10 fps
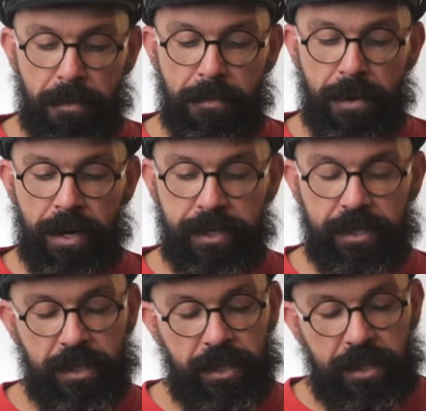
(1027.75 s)

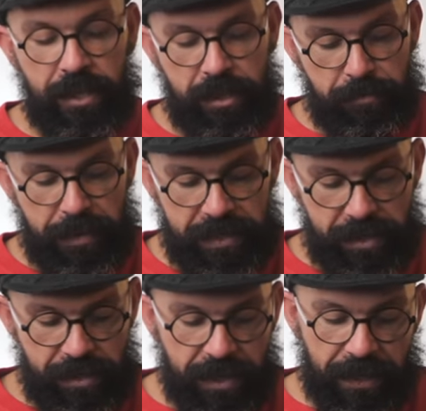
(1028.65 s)
but these
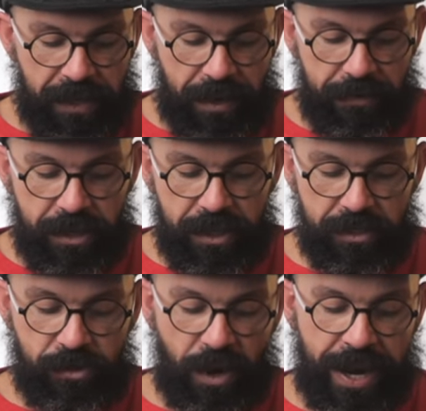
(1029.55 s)
pieces that they have here,
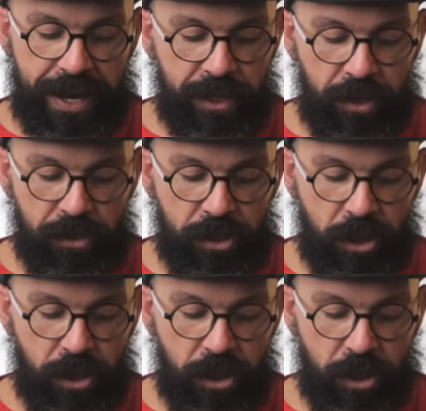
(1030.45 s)
this triangle on